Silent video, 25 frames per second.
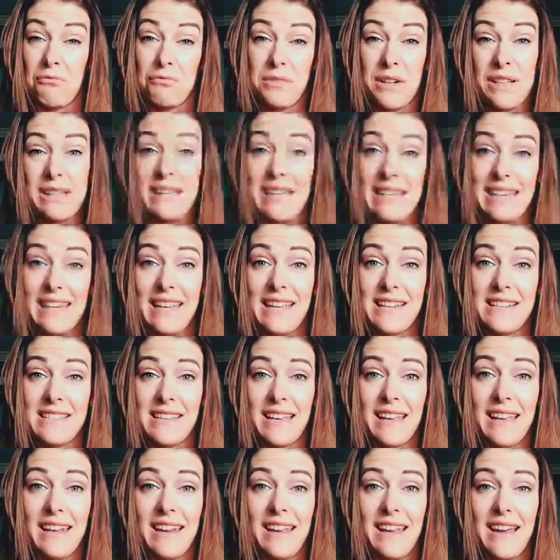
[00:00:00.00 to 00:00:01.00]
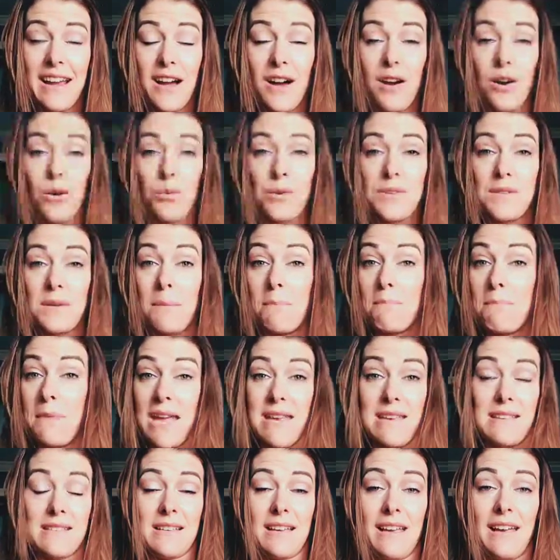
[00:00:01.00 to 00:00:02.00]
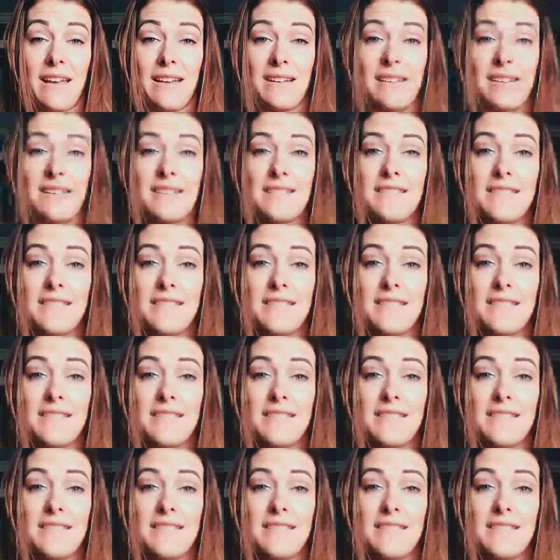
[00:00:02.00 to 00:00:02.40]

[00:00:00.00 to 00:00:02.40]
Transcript: really needs it was amazing.